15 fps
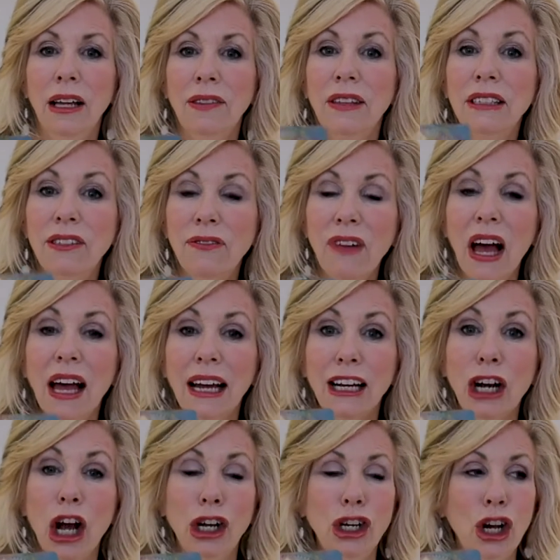The
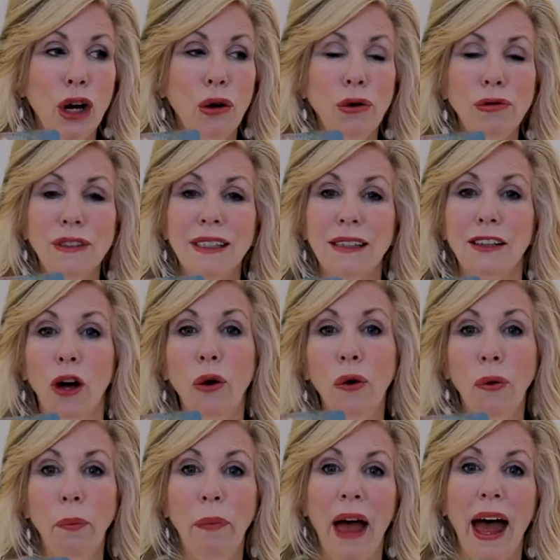divine knows the
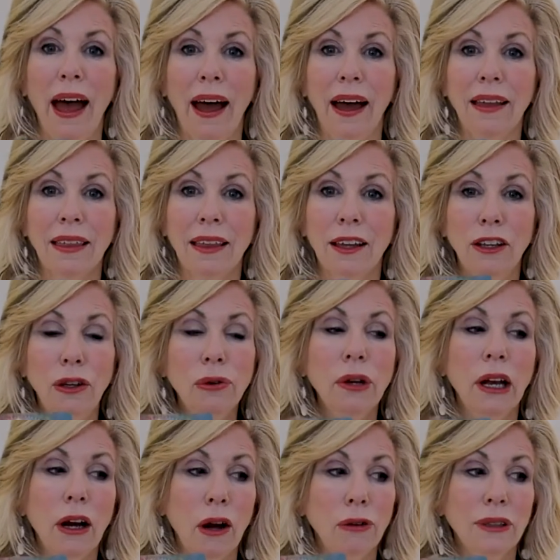whole path. You
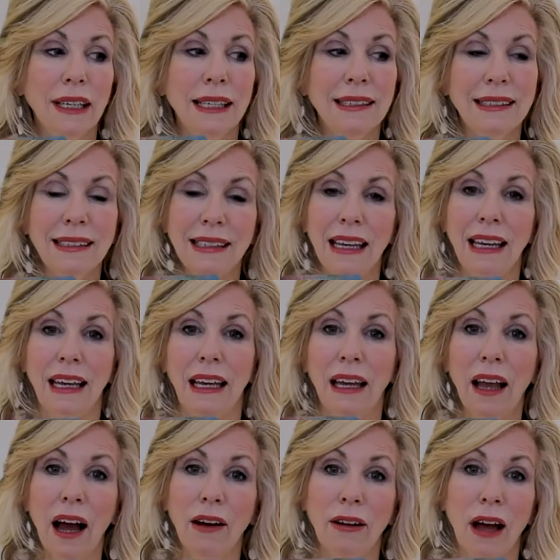can only
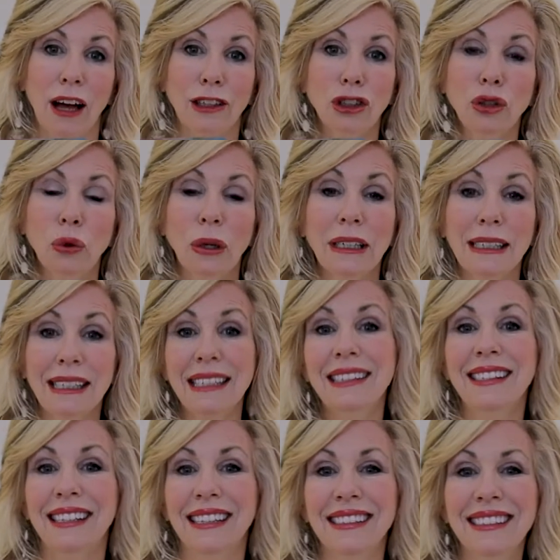see a short
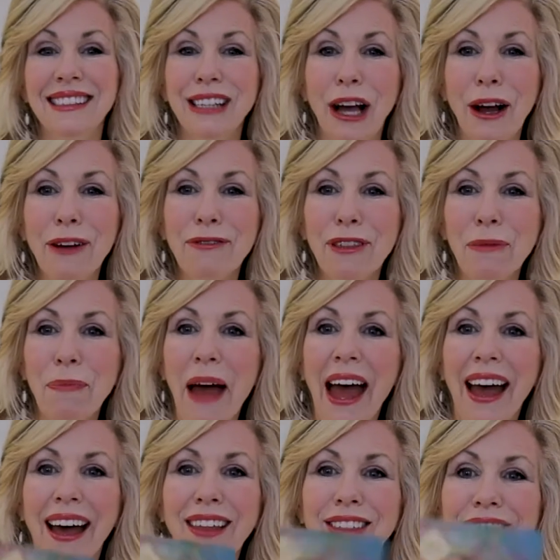distance of the
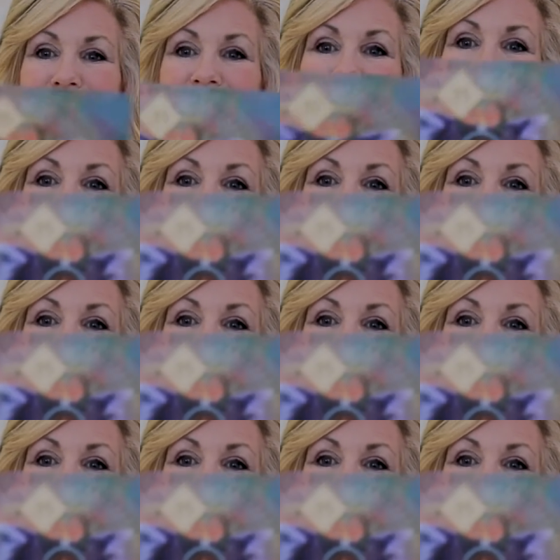path.